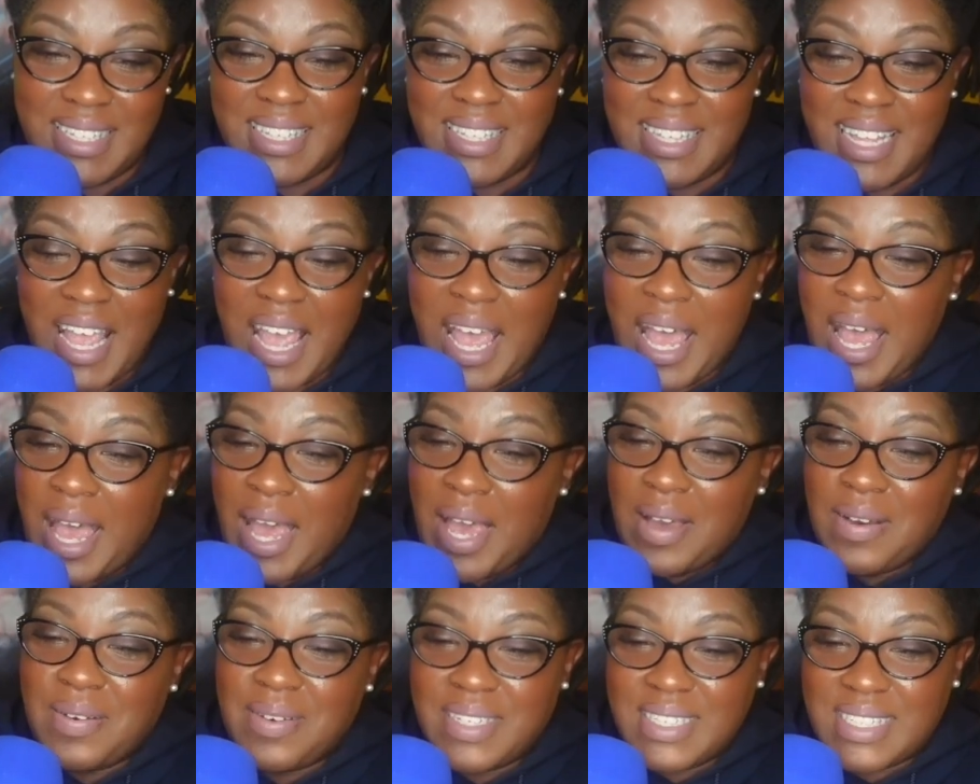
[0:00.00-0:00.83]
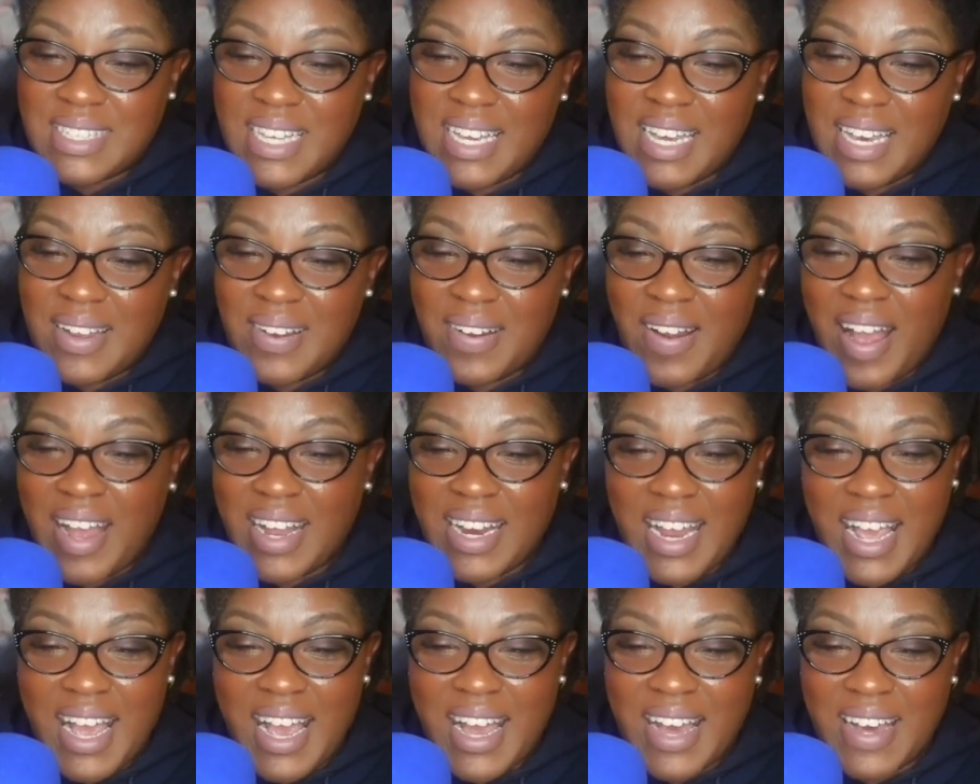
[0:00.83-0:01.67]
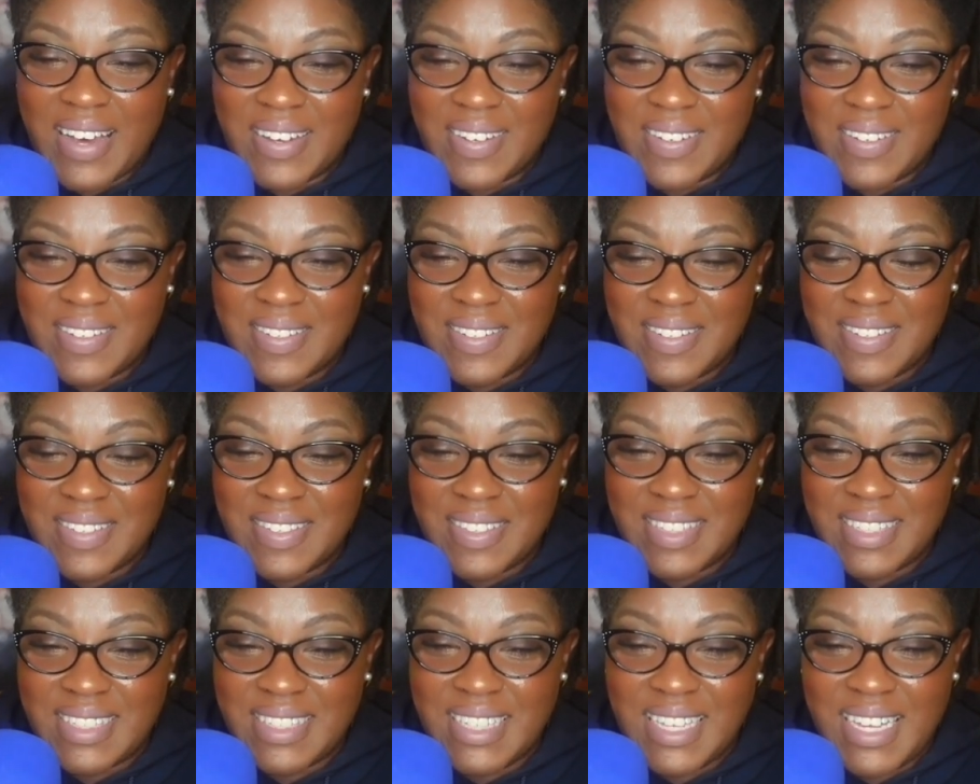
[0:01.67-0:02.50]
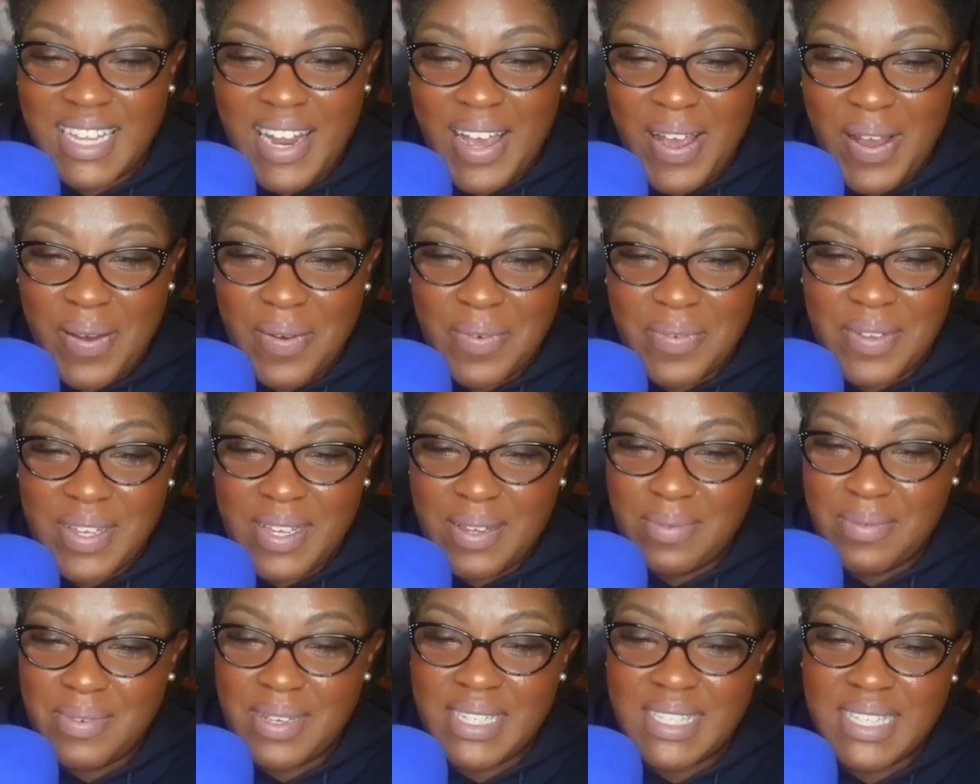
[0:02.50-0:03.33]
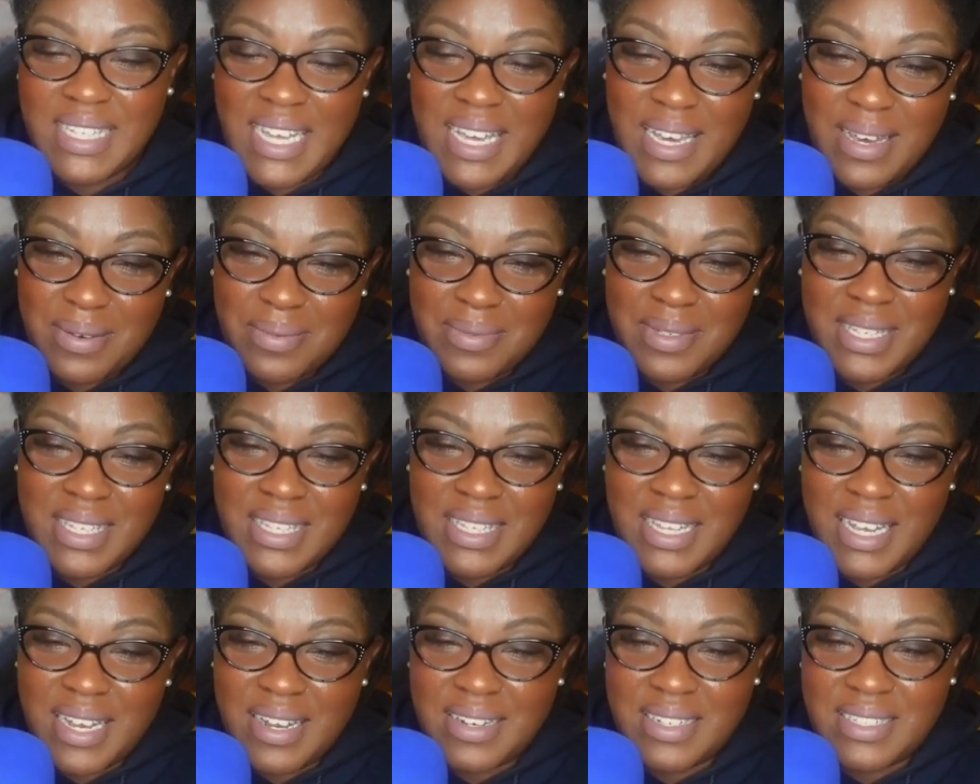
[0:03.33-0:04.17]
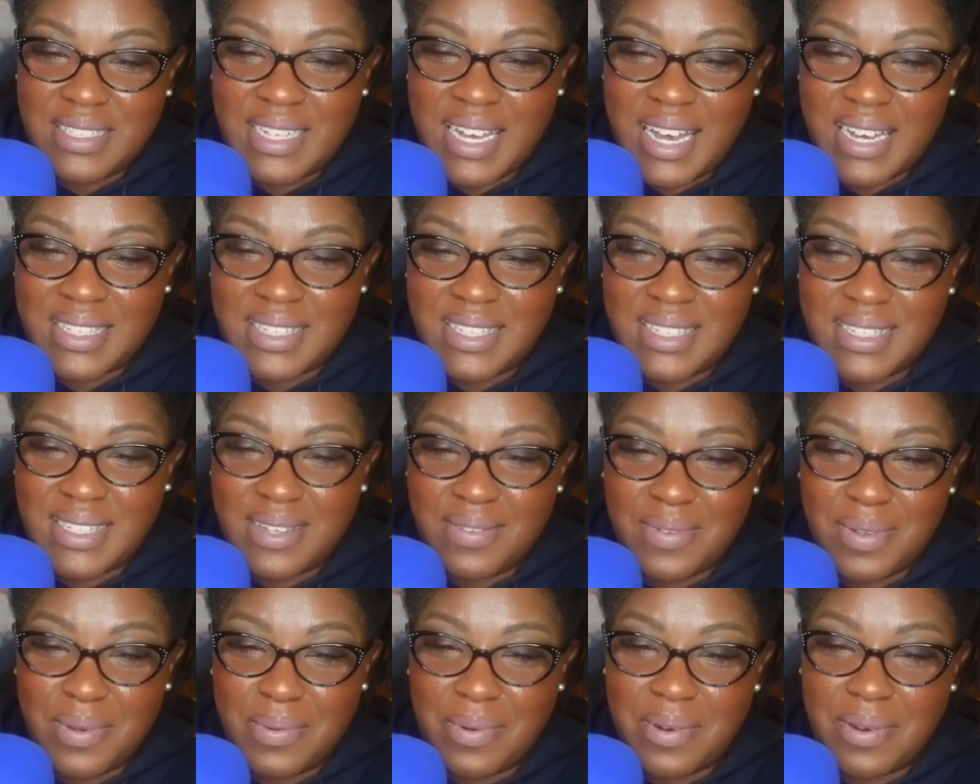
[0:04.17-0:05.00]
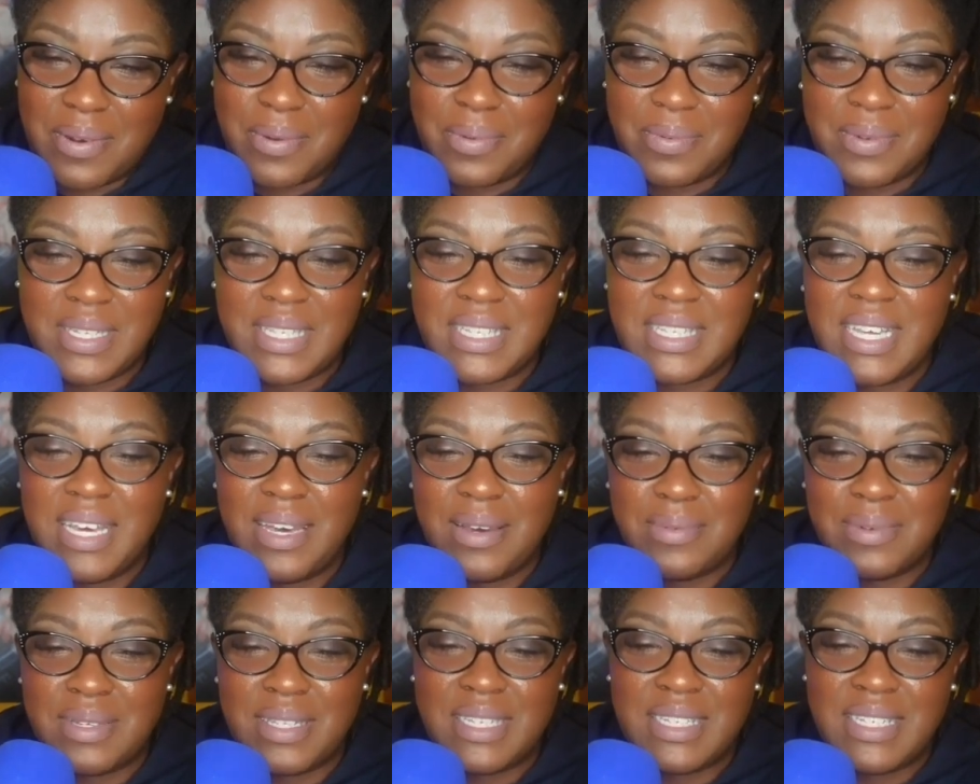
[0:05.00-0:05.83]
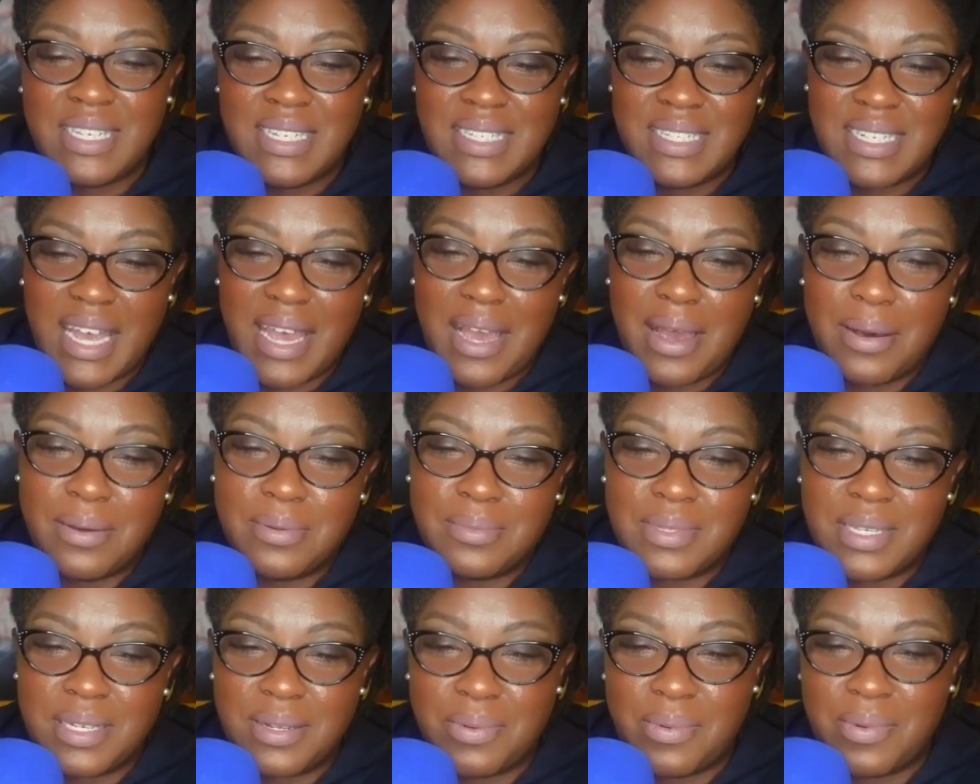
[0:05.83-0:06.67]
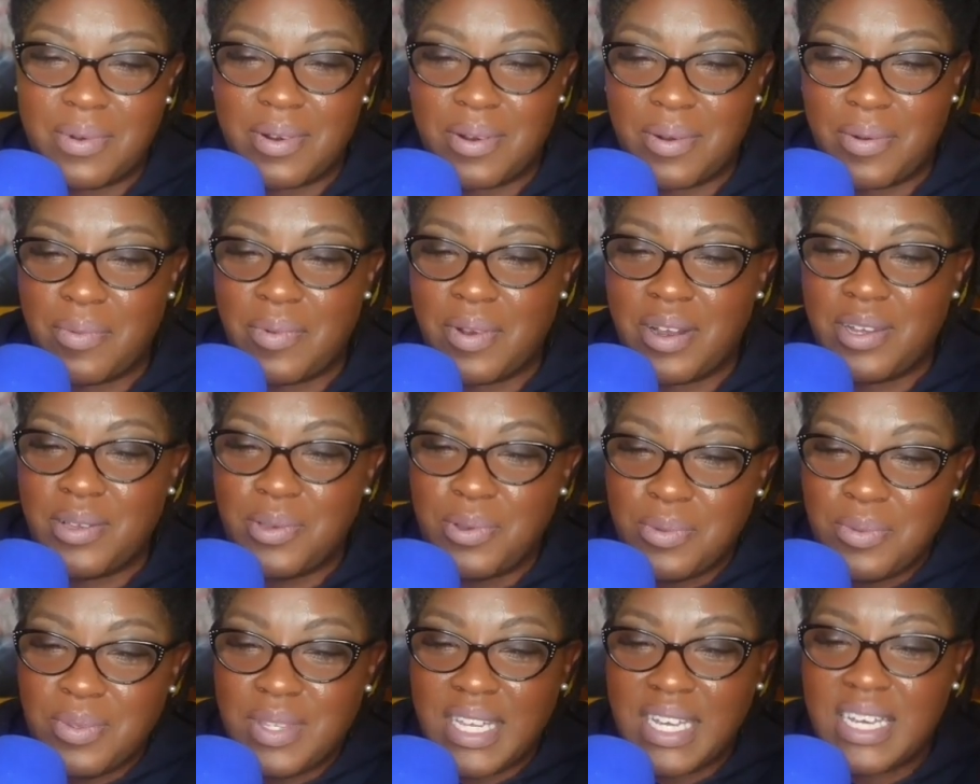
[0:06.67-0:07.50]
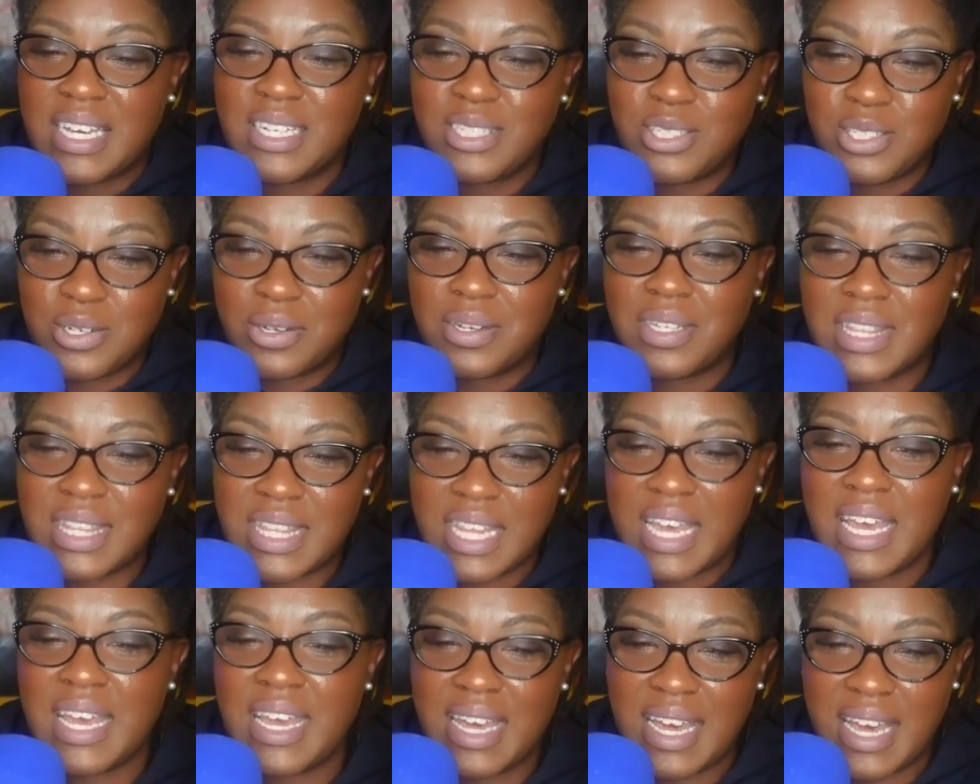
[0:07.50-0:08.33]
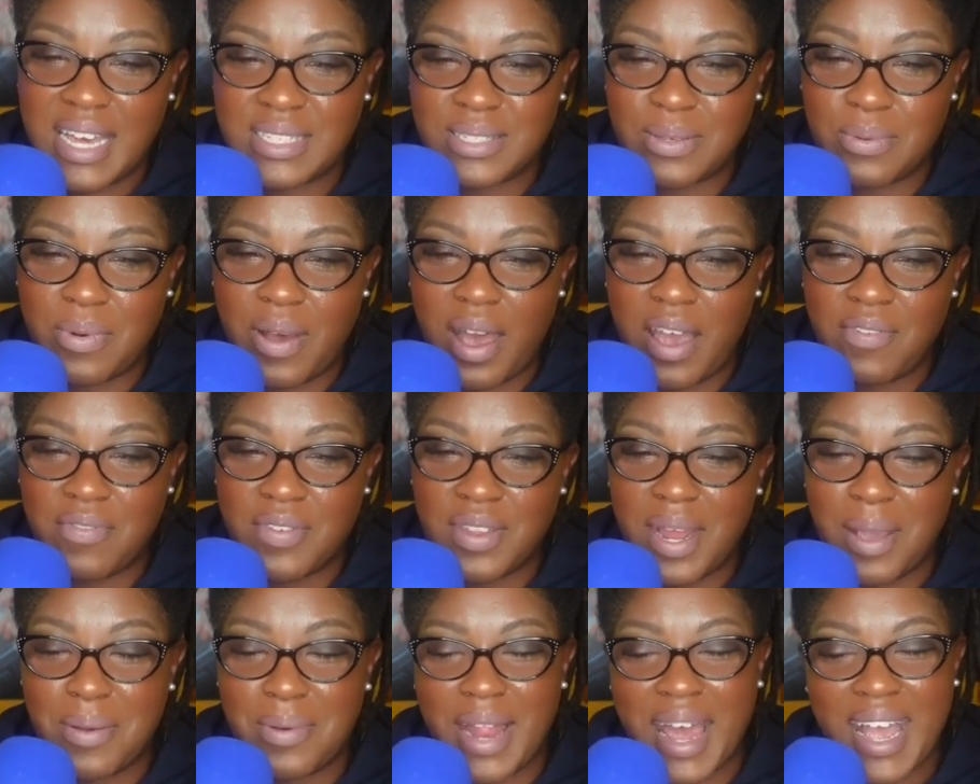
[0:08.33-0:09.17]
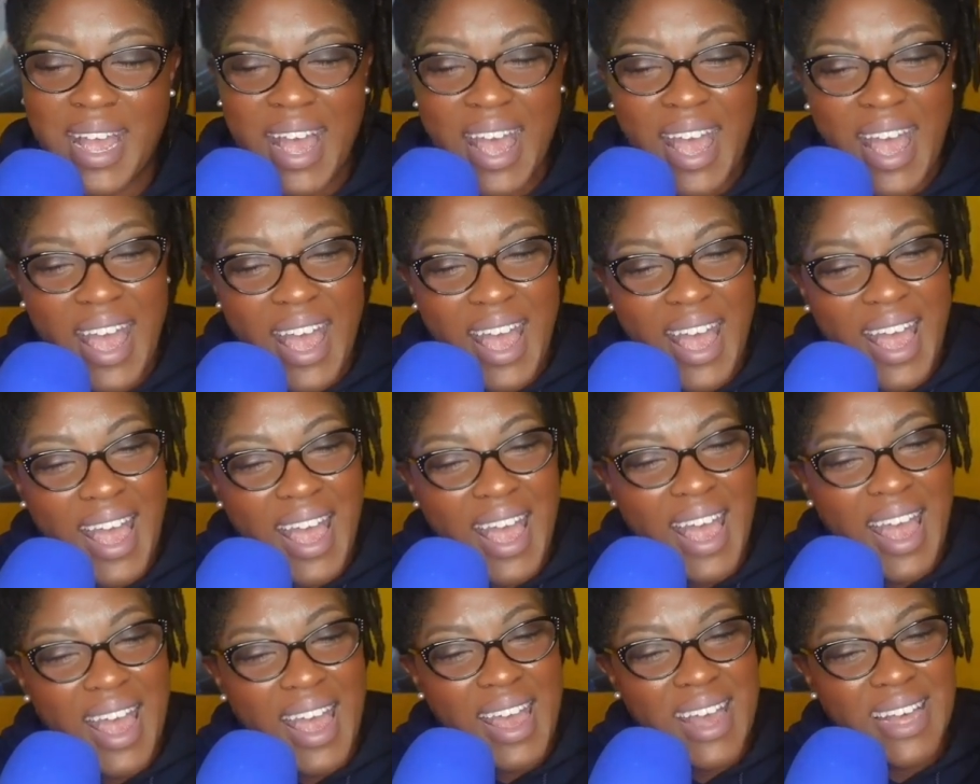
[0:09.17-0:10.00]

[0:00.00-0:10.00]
we see it right now. You know, we, we see it with the Derrick Jacksons of the world. We see it with the TJ Holmes of the world, where you did your thing as a wife and they were like, ah,